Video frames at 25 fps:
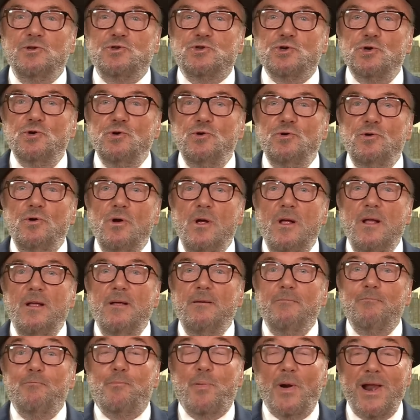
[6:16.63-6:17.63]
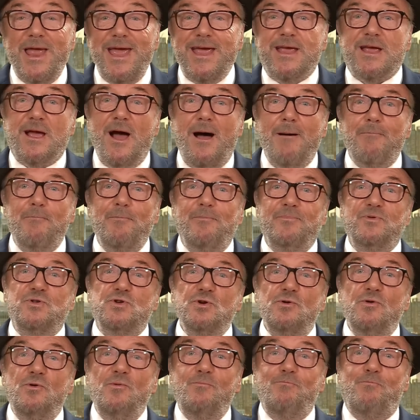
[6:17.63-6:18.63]
to break up,
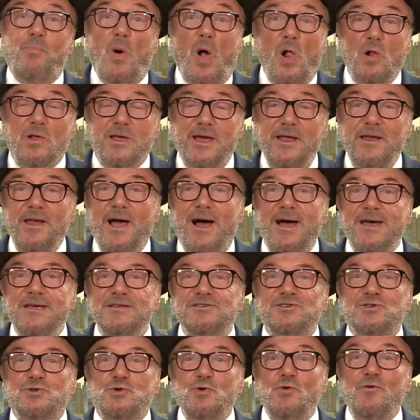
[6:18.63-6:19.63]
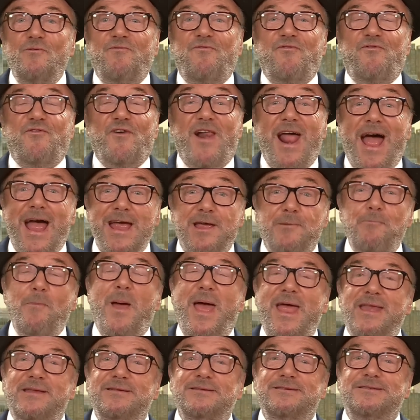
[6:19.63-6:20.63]
to balkanize, to
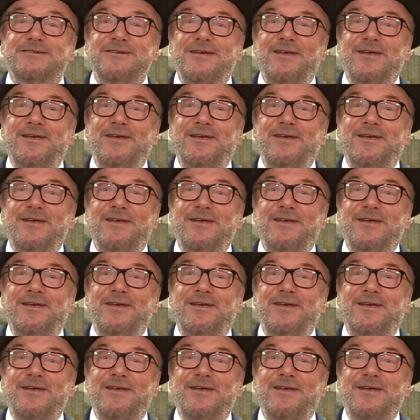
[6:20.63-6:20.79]
fragment